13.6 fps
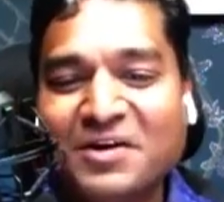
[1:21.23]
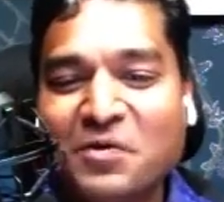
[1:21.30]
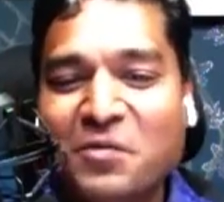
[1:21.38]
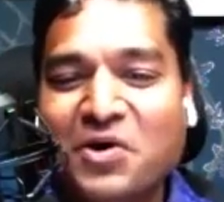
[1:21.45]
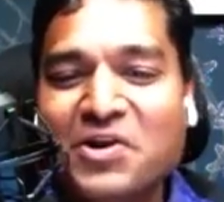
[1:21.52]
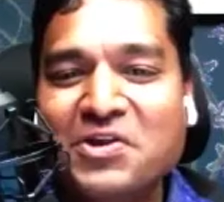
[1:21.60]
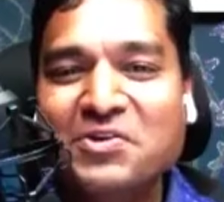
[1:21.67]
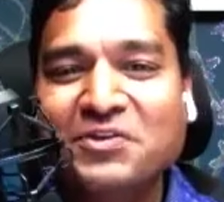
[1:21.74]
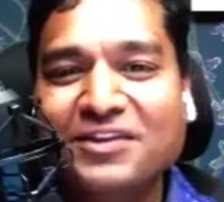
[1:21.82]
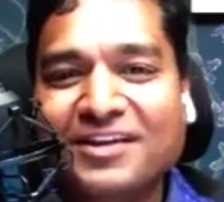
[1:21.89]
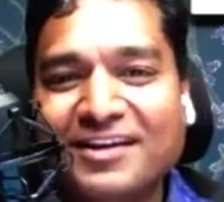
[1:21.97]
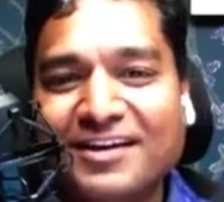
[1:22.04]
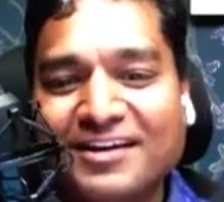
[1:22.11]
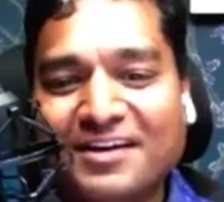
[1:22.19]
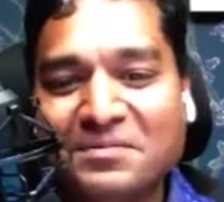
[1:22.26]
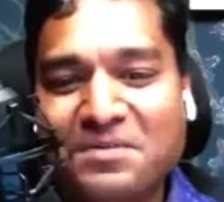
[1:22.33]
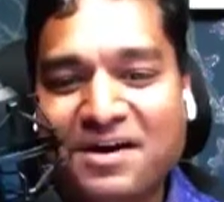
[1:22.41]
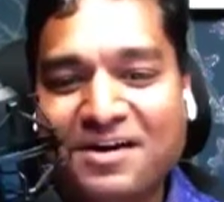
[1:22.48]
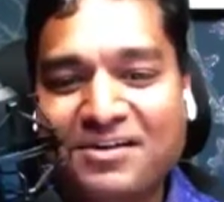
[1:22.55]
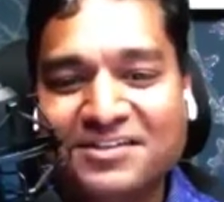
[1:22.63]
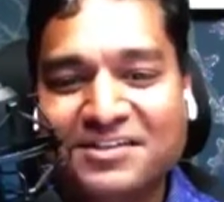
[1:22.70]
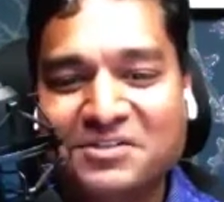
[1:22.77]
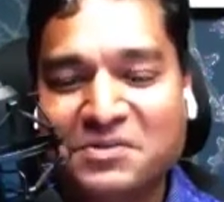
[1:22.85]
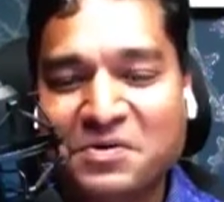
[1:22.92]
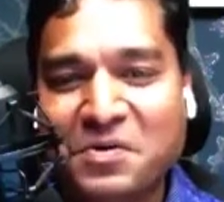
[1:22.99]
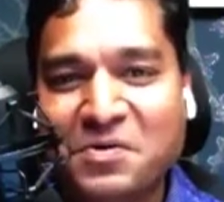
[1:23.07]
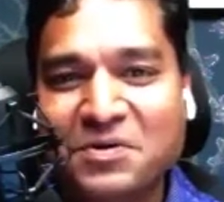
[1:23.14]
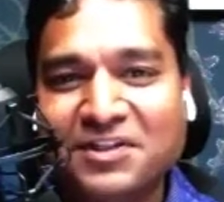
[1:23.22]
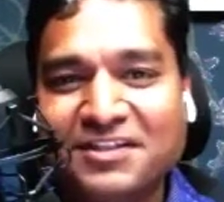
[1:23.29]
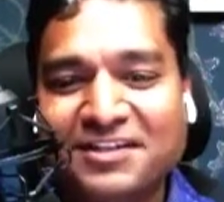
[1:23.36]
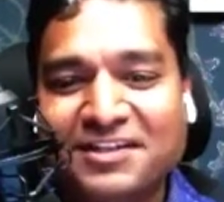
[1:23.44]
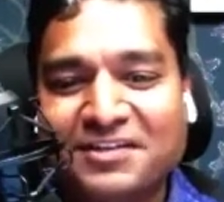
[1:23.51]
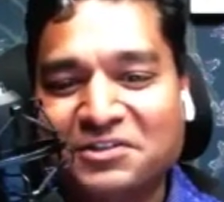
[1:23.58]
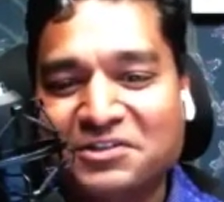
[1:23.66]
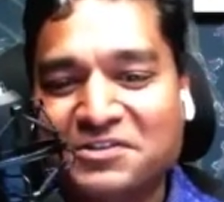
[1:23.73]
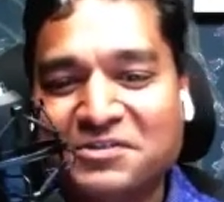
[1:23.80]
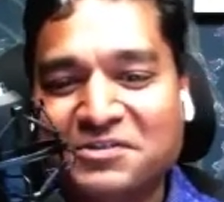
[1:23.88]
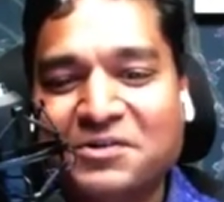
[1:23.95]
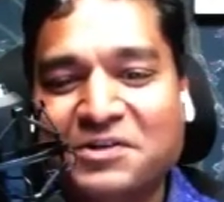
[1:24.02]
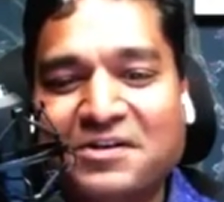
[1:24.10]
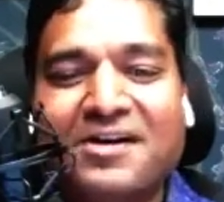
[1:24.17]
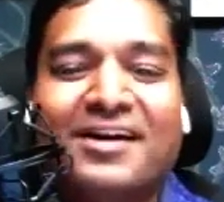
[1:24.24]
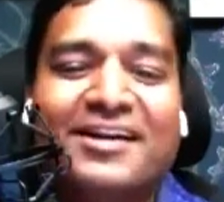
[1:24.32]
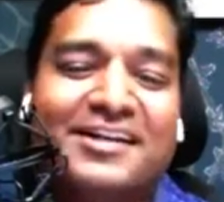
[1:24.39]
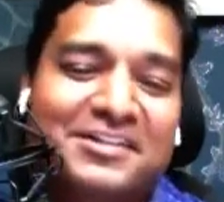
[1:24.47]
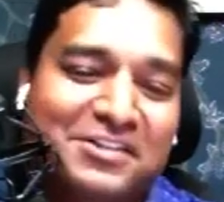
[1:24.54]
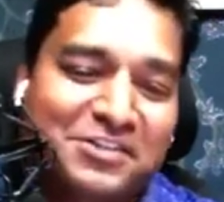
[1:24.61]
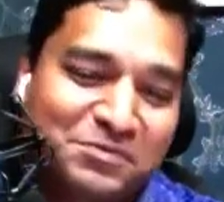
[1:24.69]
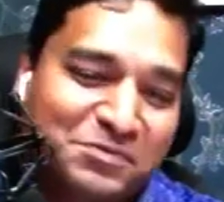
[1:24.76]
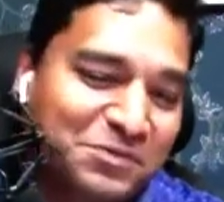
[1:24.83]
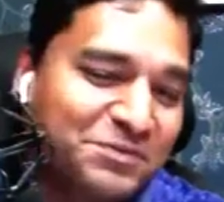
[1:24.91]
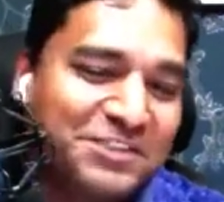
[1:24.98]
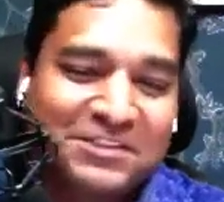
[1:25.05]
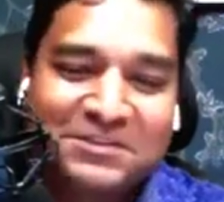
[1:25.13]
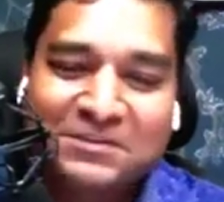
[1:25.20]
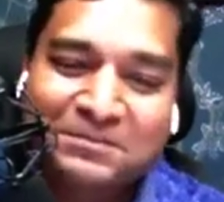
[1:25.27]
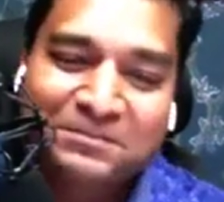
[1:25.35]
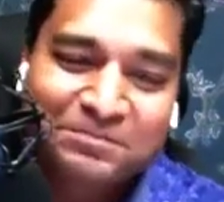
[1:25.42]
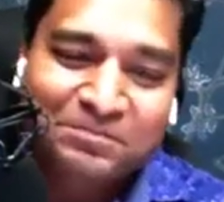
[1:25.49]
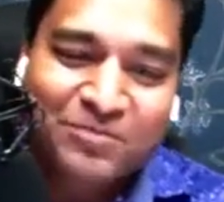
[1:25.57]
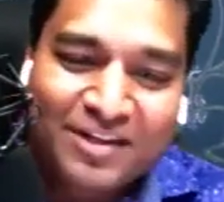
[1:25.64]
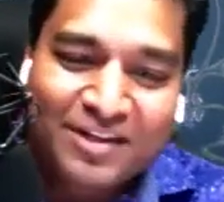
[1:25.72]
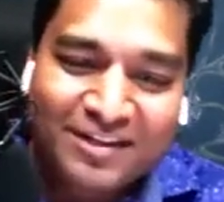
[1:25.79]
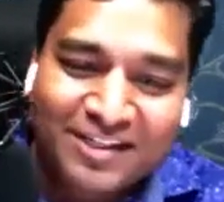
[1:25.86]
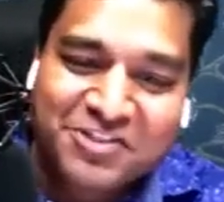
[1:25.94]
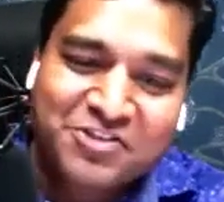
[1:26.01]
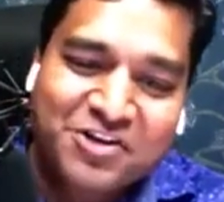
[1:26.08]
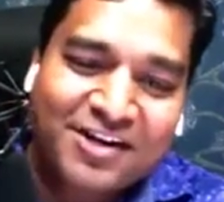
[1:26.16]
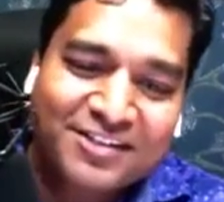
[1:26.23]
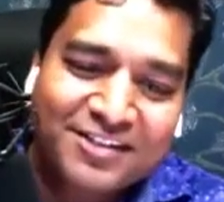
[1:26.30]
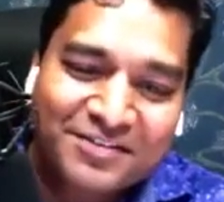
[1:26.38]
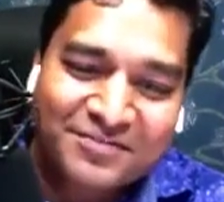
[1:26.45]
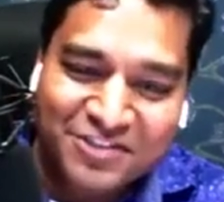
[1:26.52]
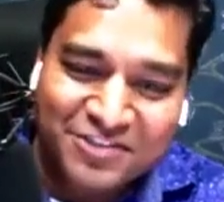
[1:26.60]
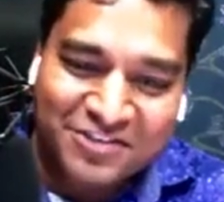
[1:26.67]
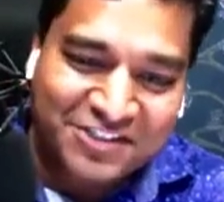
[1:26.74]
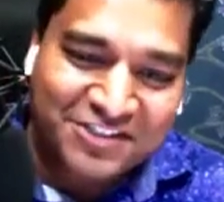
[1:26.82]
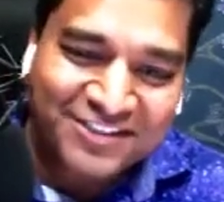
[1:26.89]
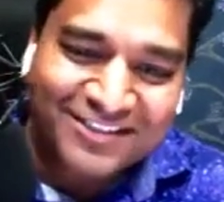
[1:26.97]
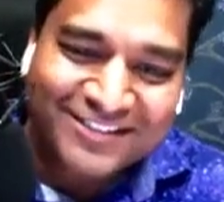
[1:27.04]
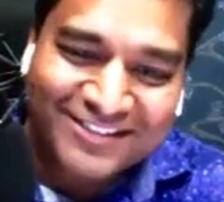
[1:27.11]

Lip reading: What do you think about this whole thing which is going on at this moment? Let's start the conversation.